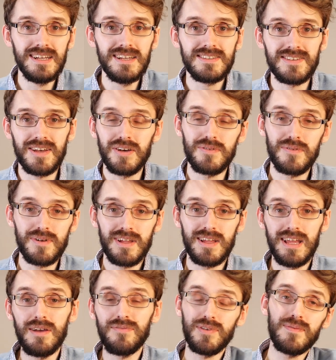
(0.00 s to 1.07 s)
So,
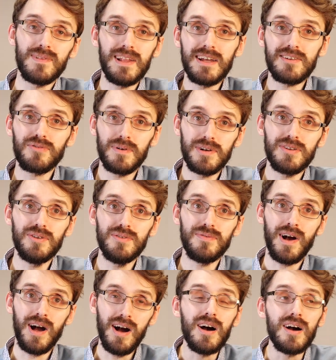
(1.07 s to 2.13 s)
if you've liked what you've
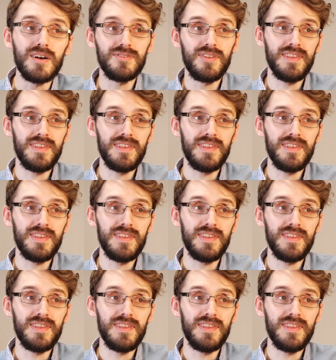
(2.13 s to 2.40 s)
heard